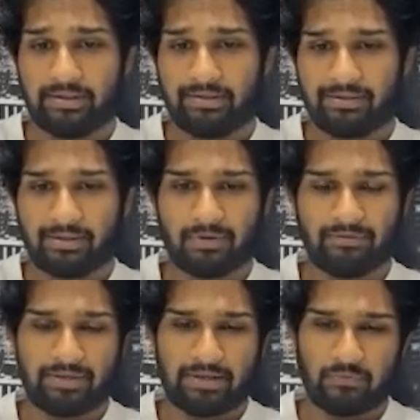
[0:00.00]
Some
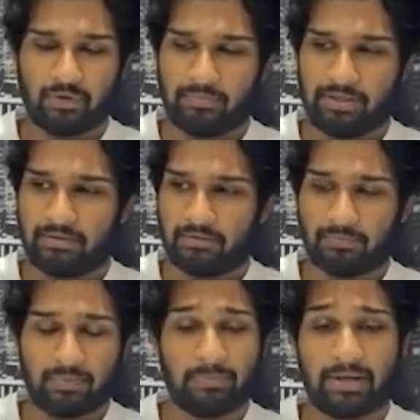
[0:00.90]
of them would be,
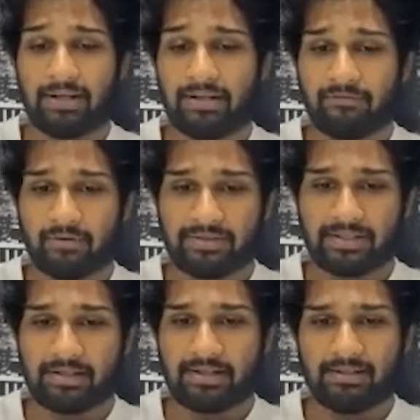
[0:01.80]
preparing for
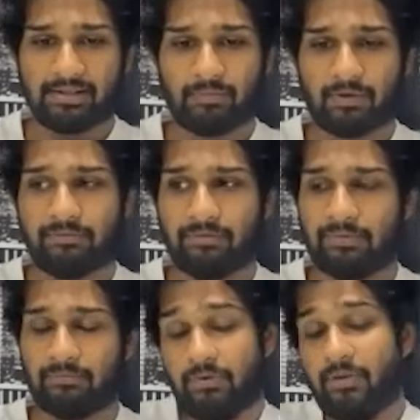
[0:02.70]
CET. Some of
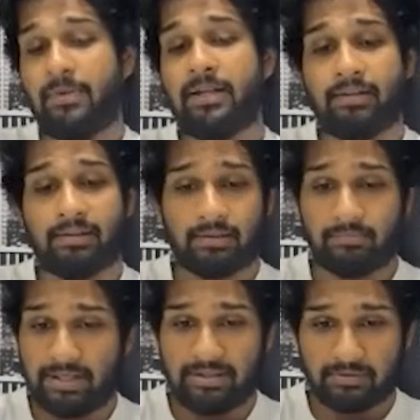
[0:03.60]
them would be in
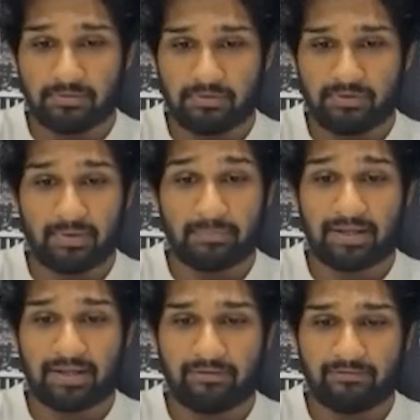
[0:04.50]
B schools
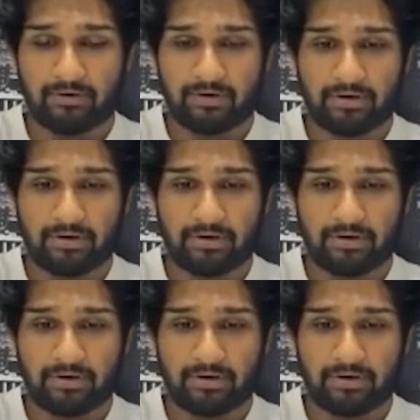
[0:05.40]
preparing for